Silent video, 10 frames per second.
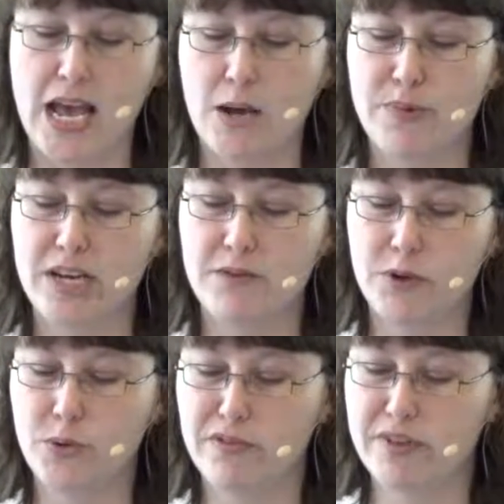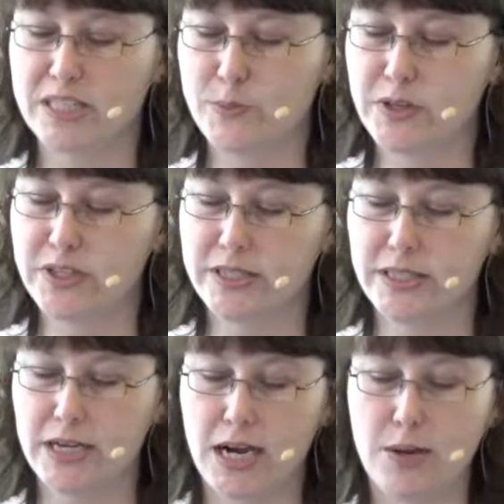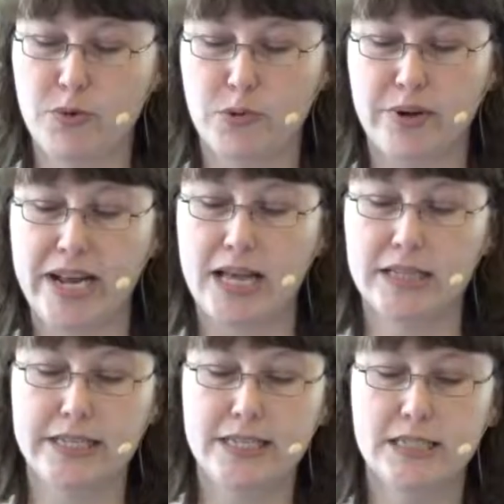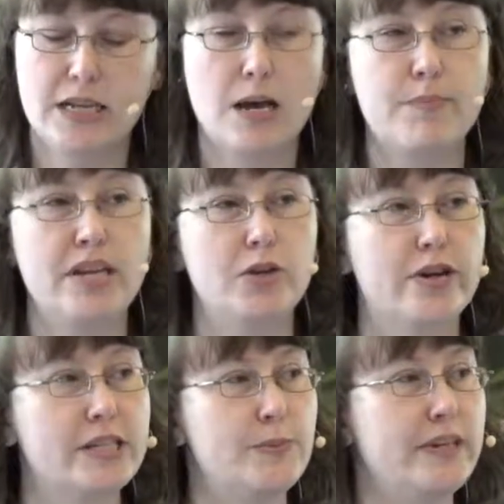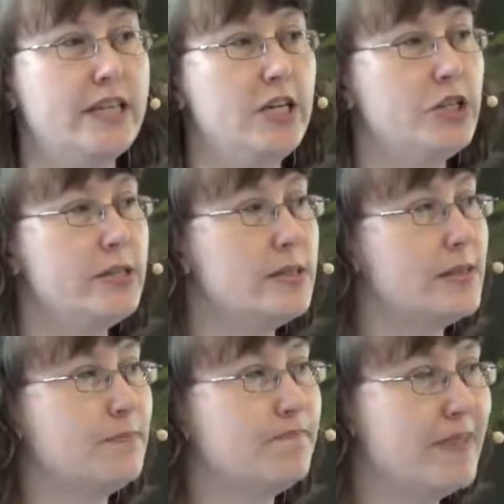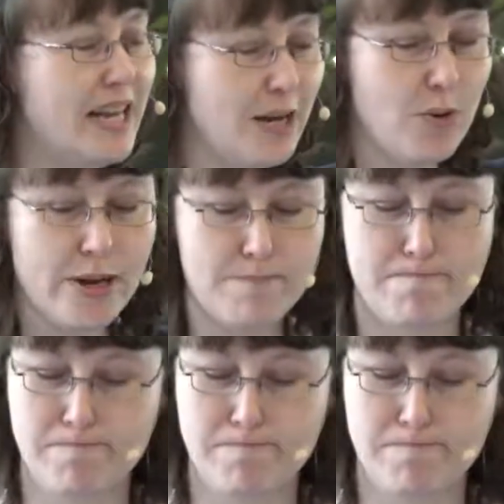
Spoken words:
How many of you have experienced a time where reality did not meet your expectations? Anyone?